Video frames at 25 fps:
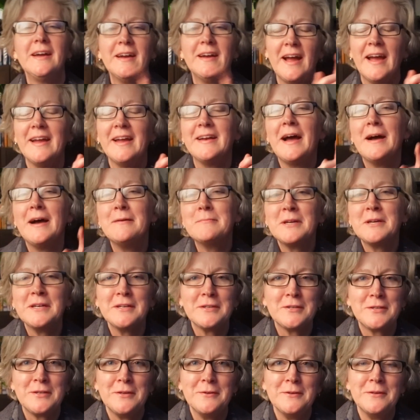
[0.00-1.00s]
And I'm going to
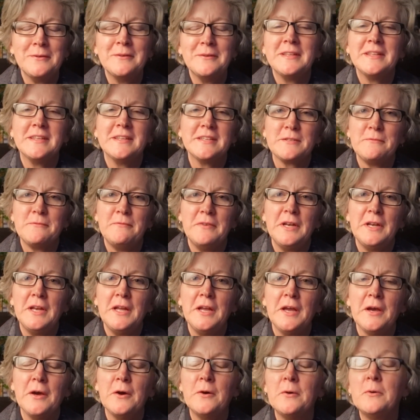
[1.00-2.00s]
show you in this
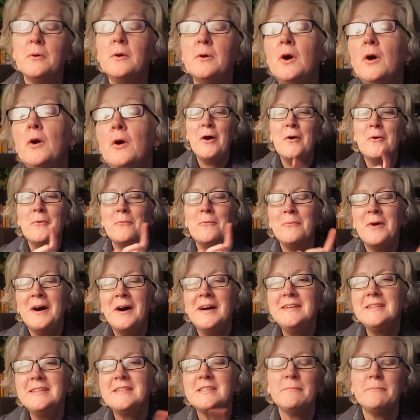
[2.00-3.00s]
video
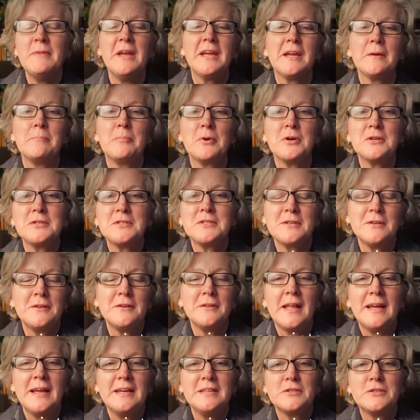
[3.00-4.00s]
one to make a
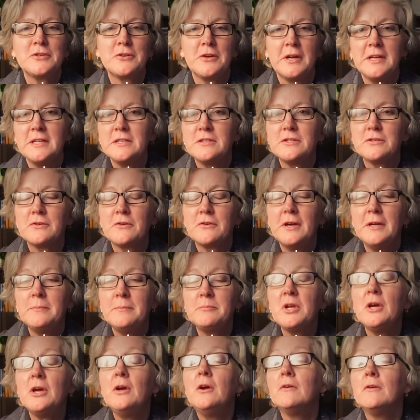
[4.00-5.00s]
personalized
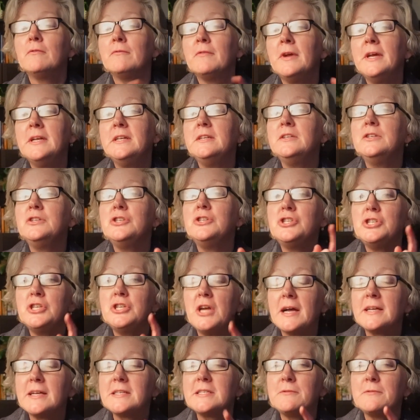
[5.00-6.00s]
transcript written
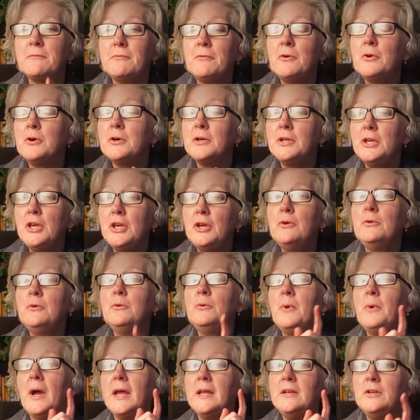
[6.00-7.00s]
just for
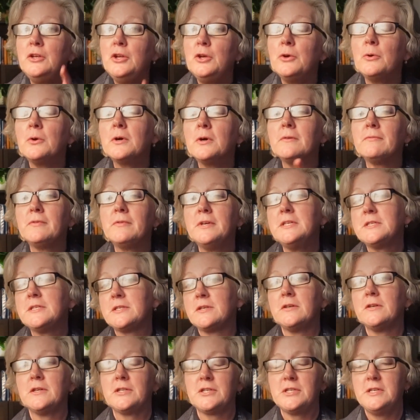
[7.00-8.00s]
you and your
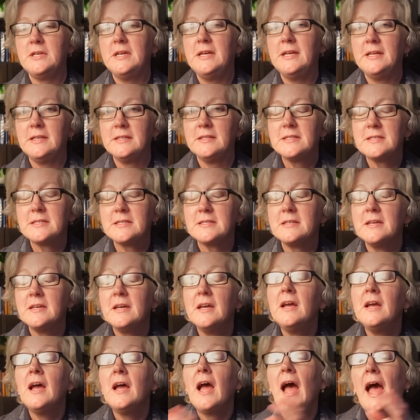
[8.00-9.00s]
research needs
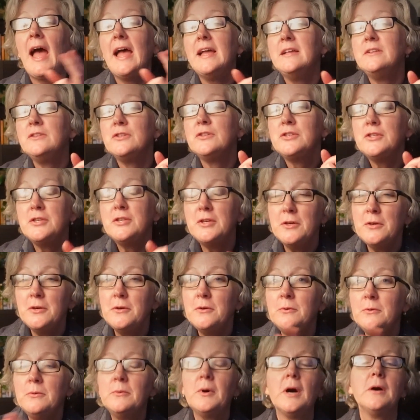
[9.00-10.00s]
and
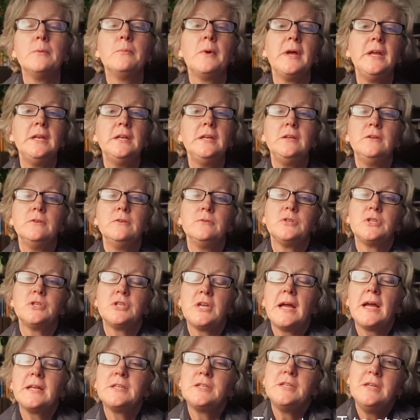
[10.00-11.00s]
two, a way to use
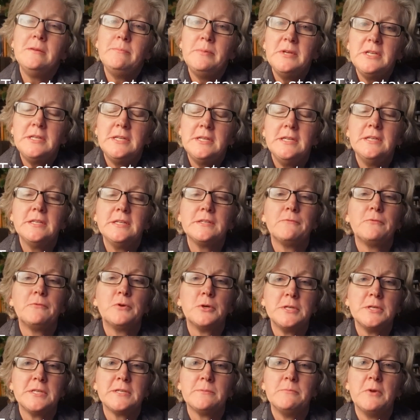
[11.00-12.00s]
ChatGPT's
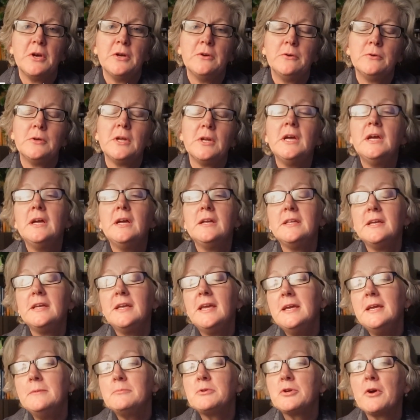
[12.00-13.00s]
voice mode to
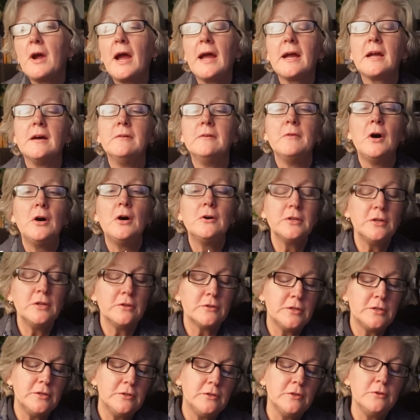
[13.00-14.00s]
keep track of all your
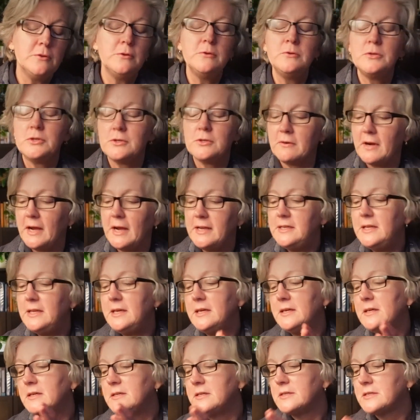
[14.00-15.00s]
to dos, your
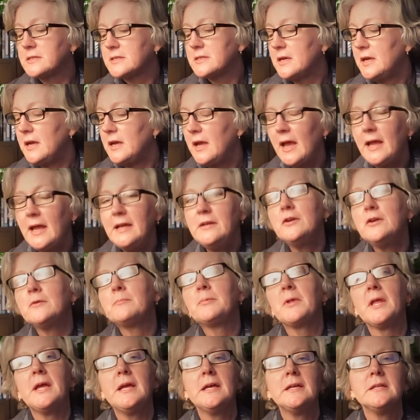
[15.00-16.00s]
ideas, and your
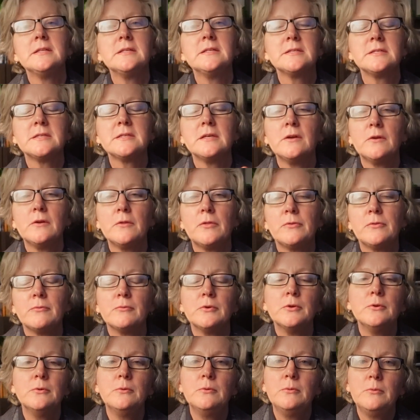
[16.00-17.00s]
plans
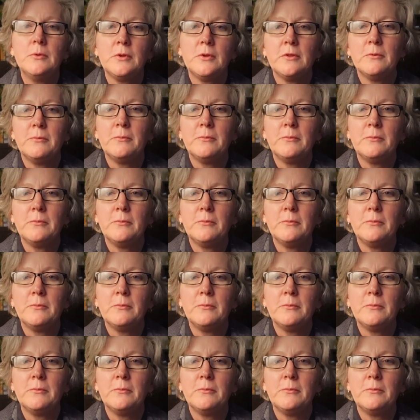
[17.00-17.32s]
through the